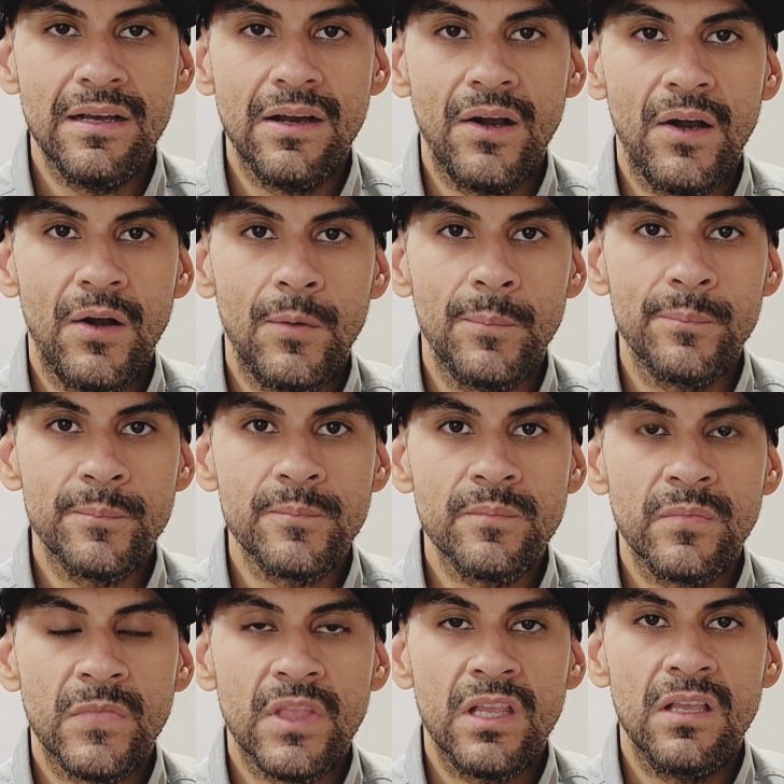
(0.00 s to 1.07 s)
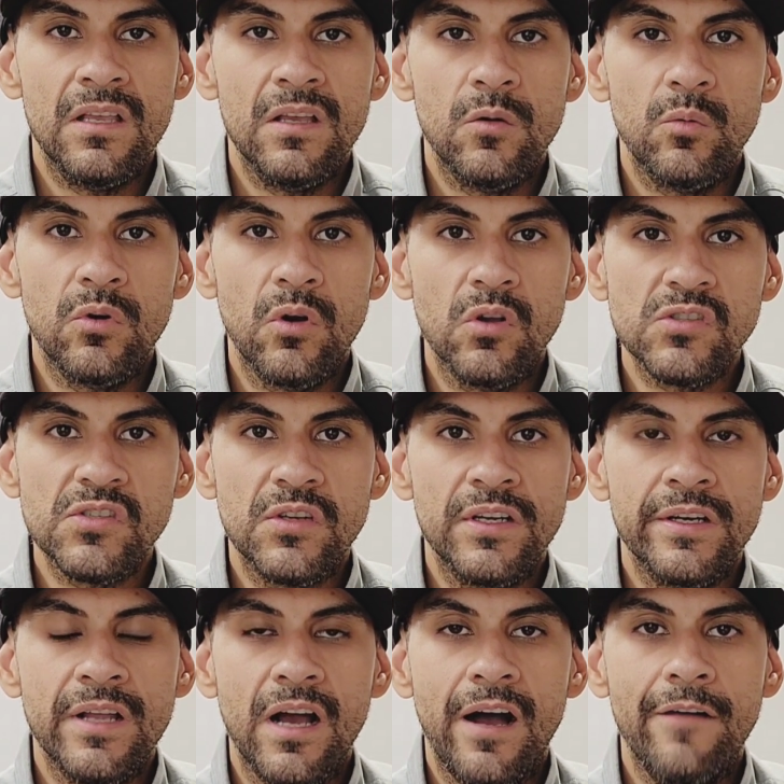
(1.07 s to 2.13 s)
We're also
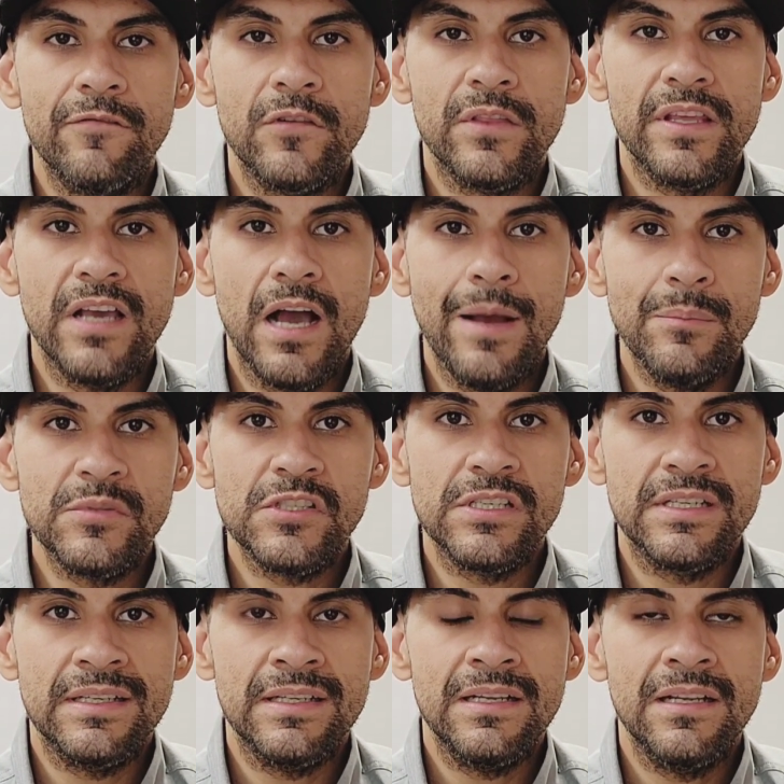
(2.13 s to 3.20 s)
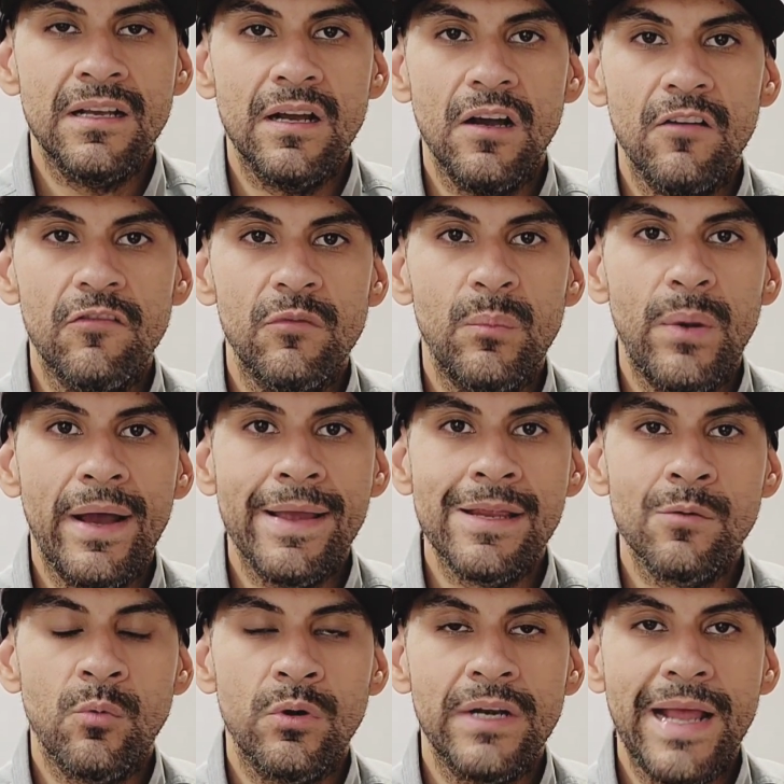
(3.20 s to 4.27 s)
going to offer the option of
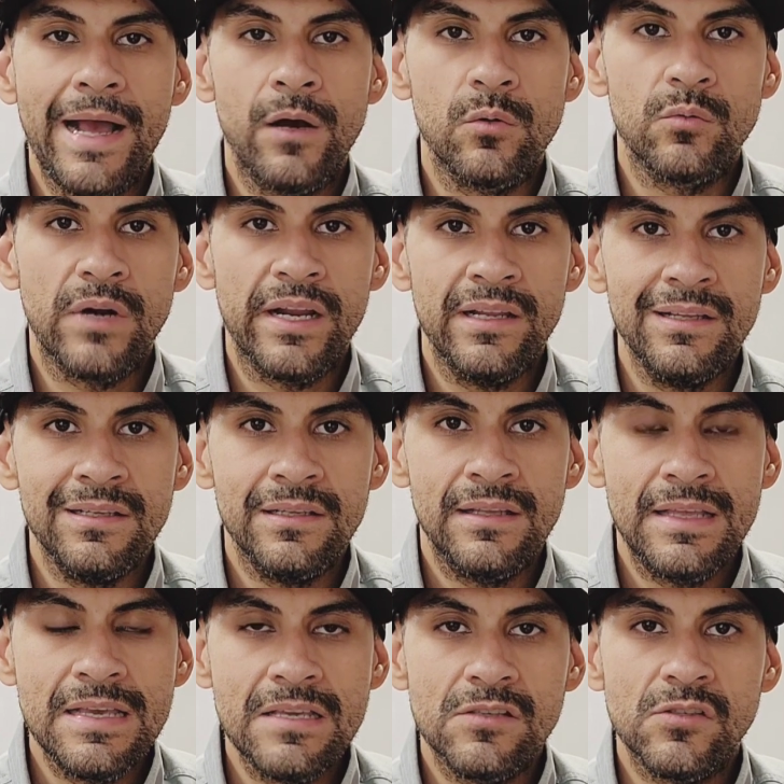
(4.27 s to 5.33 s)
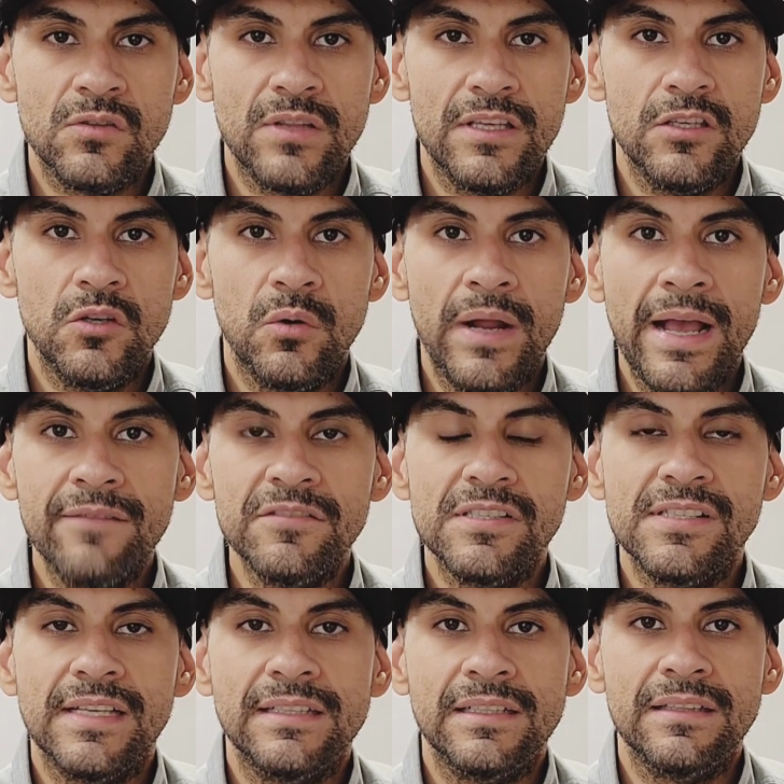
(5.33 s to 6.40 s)
buying one outright so that you don't have to
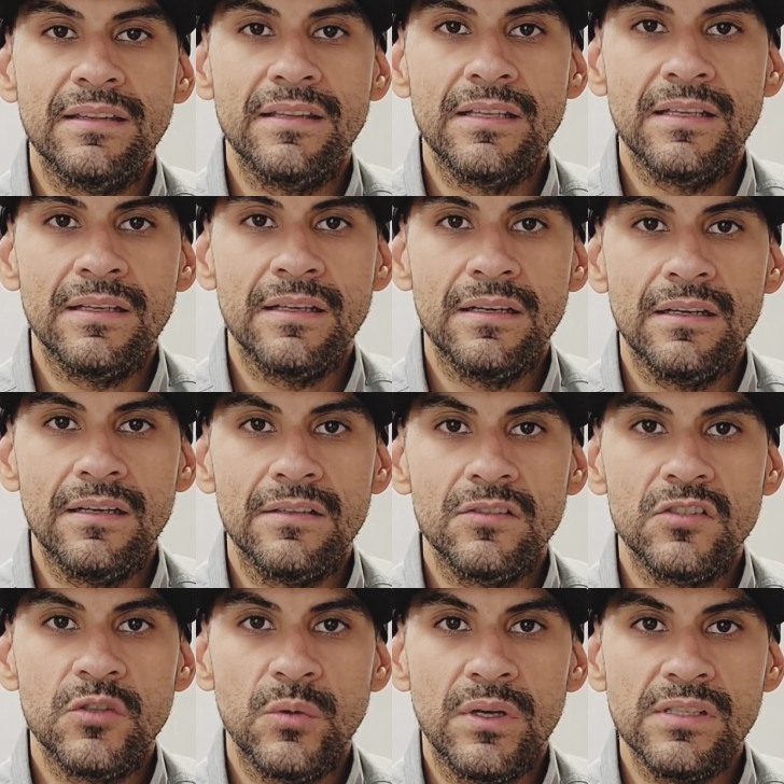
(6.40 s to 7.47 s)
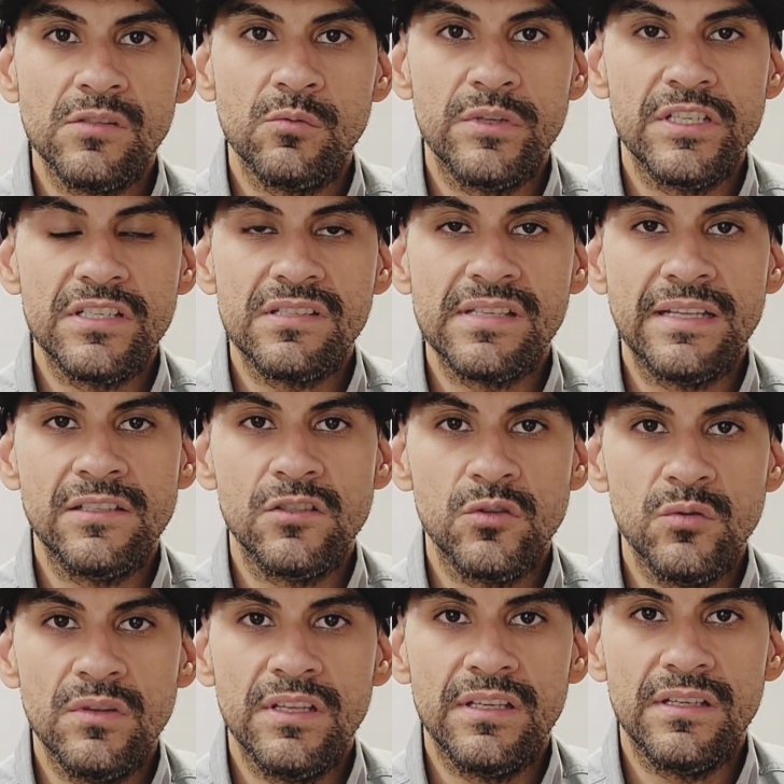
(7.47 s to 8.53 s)
send anything to us. We just send
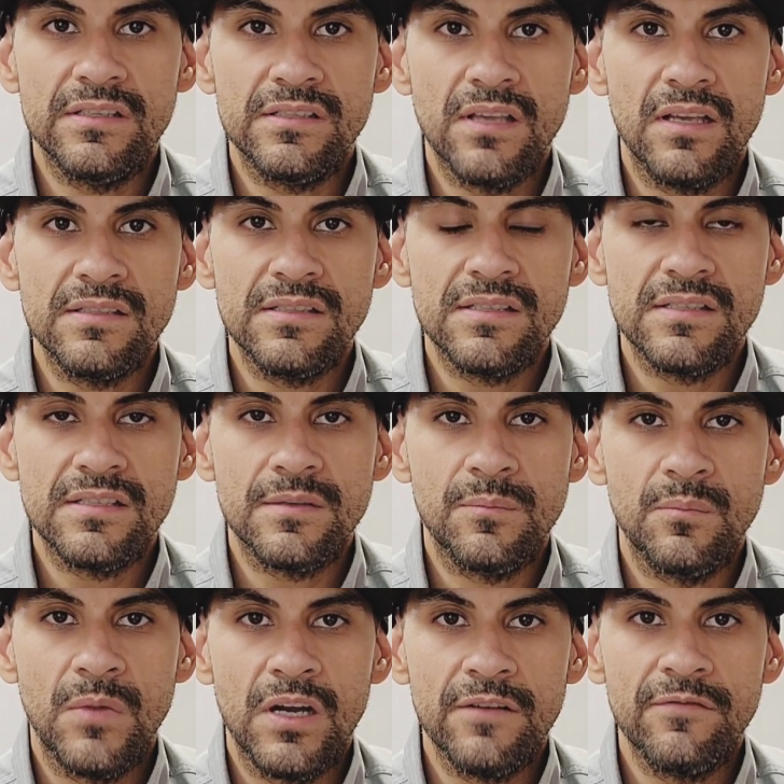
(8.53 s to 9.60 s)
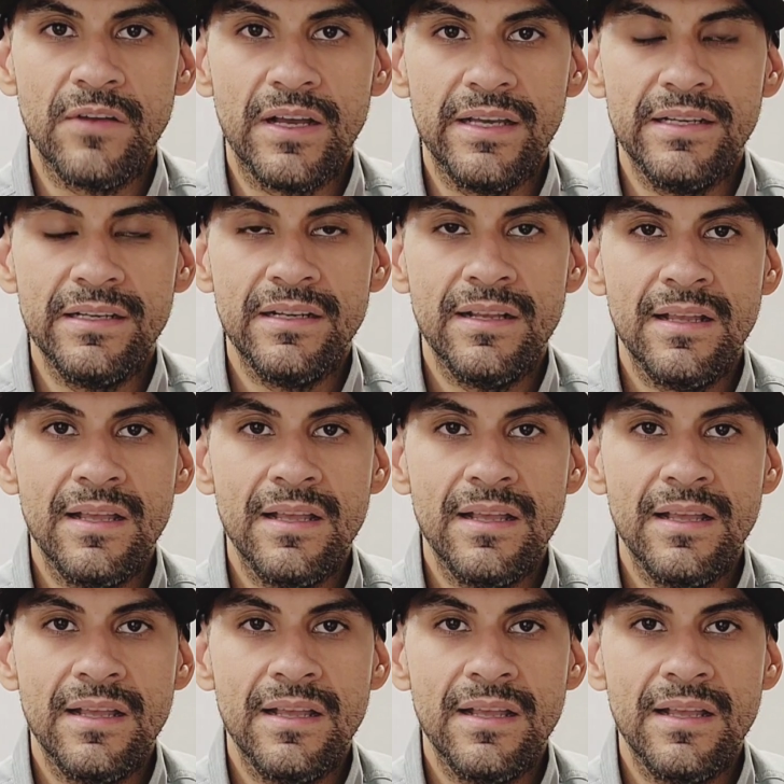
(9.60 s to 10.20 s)
you the exhaust system modified.